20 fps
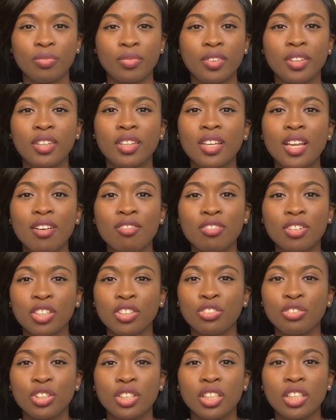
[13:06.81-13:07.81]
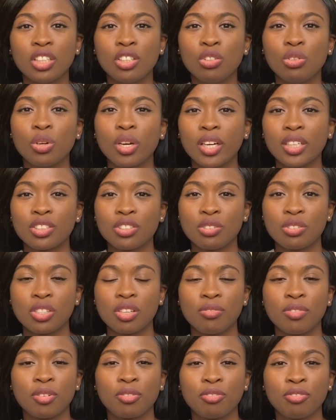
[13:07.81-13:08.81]
never really look at
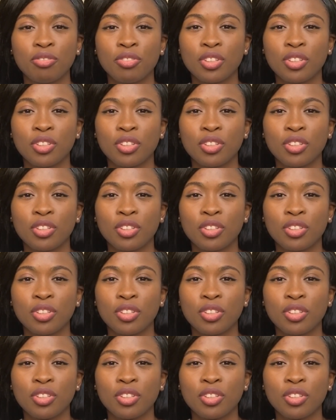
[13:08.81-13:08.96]
yourself and